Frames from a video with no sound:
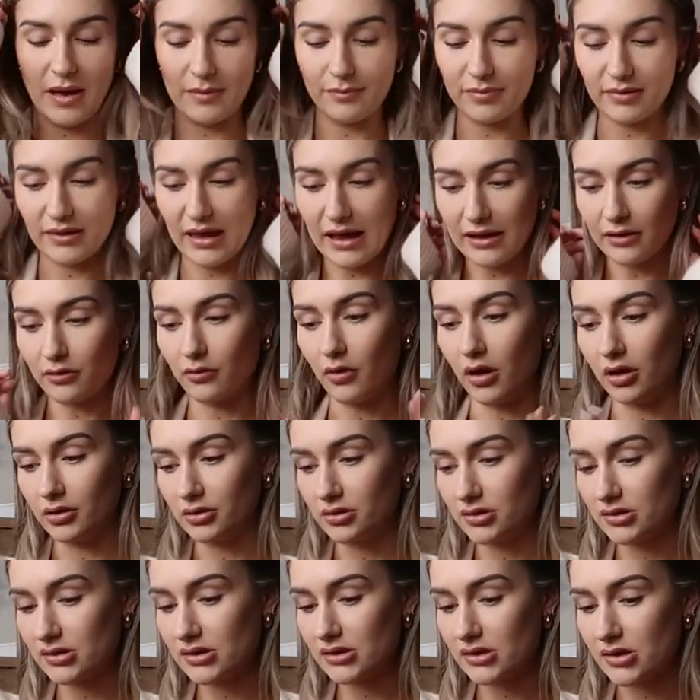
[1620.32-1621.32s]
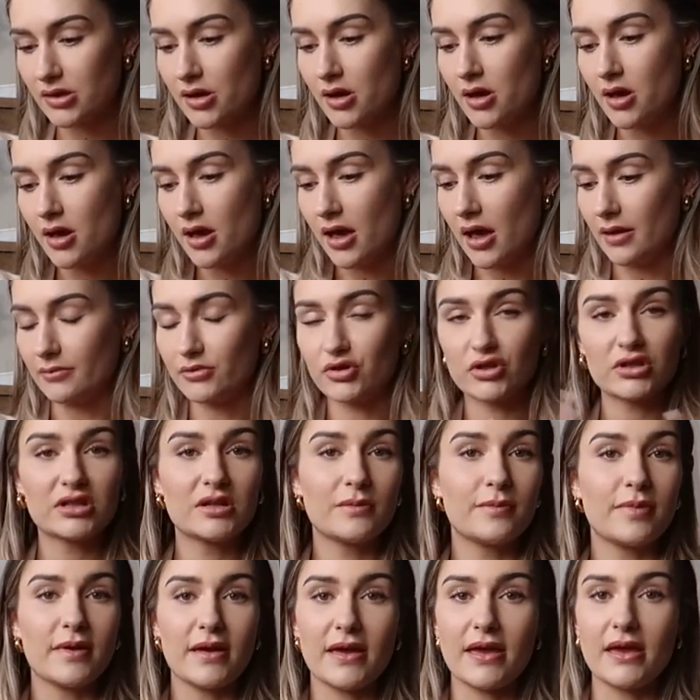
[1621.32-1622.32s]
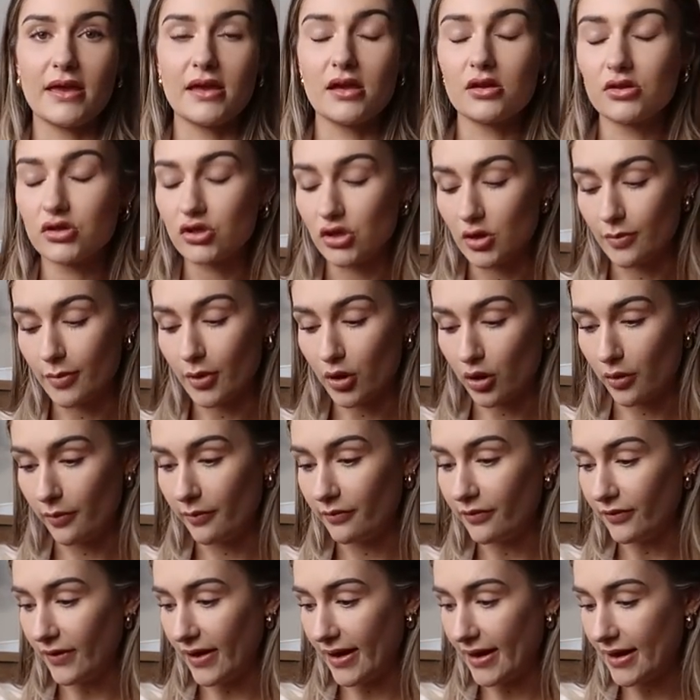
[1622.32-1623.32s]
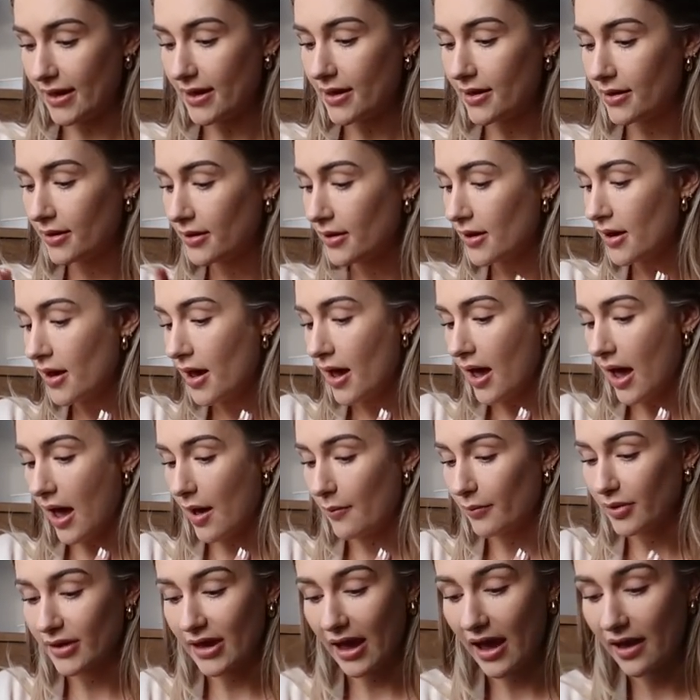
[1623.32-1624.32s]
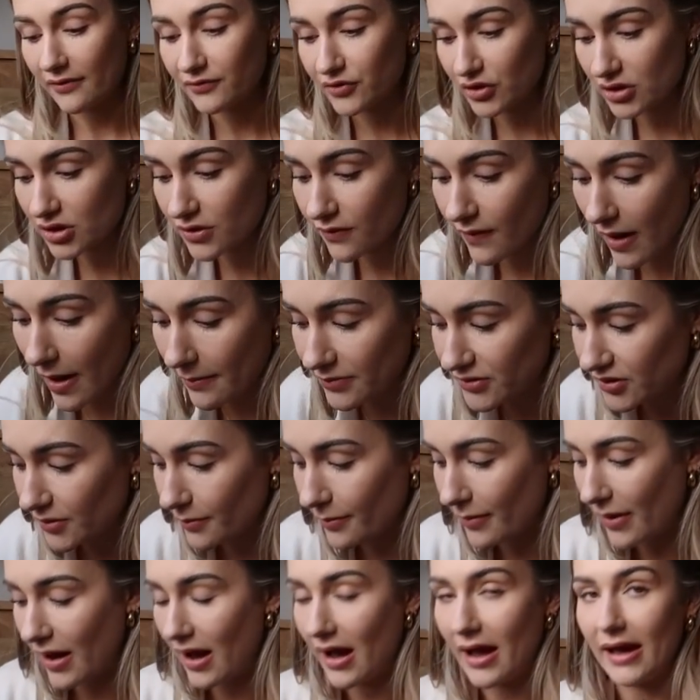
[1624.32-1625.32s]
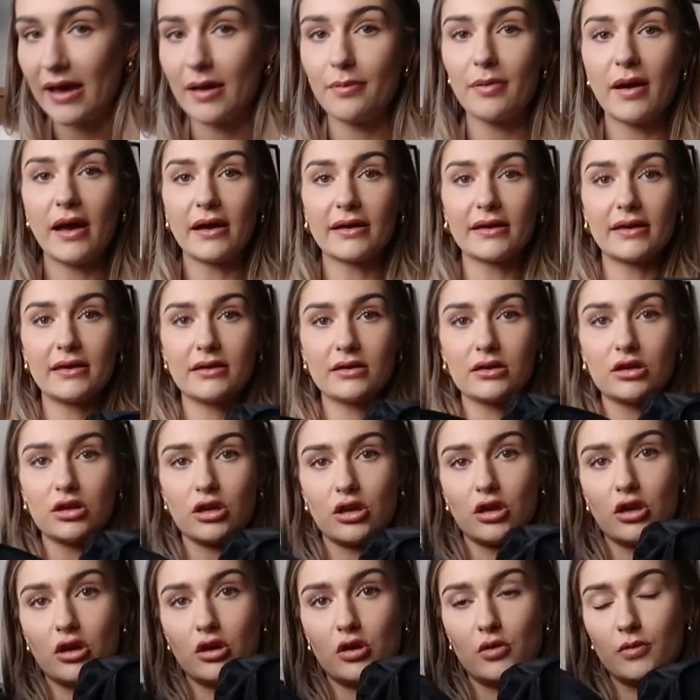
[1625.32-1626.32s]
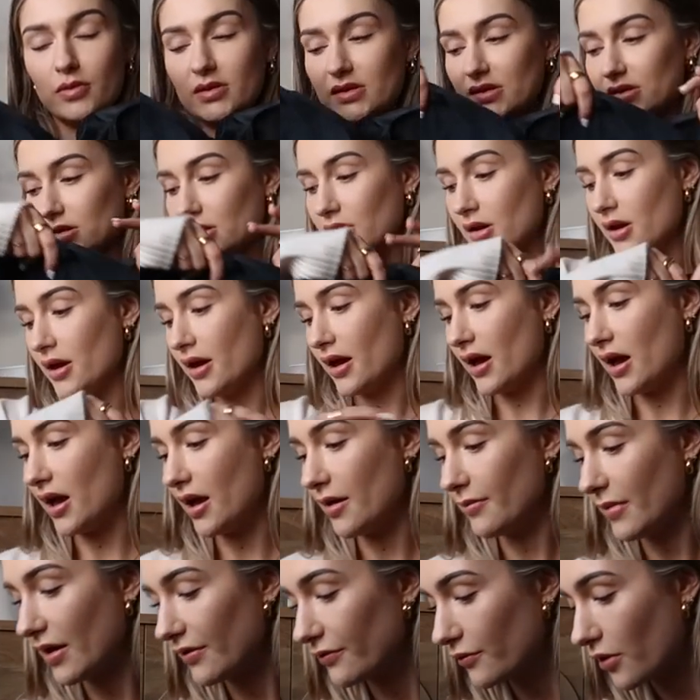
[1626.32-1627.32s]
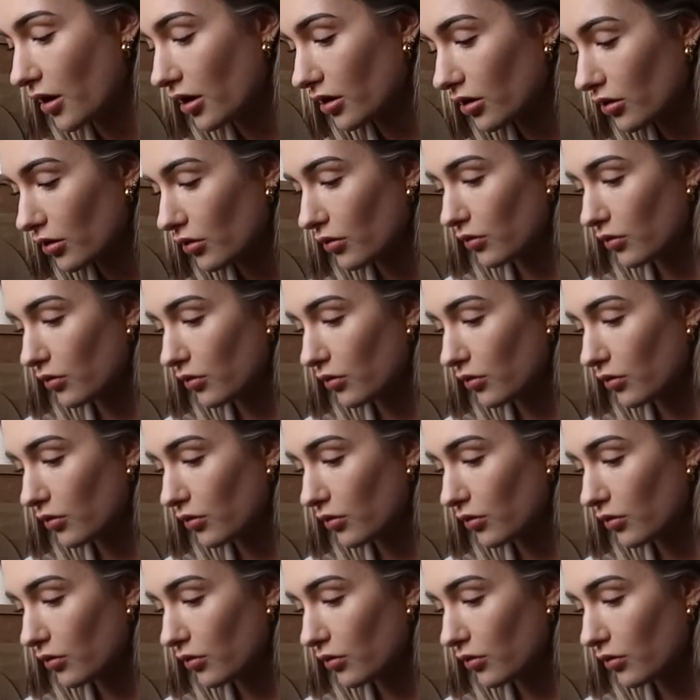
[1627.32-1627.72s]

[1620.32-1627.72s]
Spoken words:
my black ones. Just to be super comfy. But yeah, I've just grabbed my packing cubes. I've got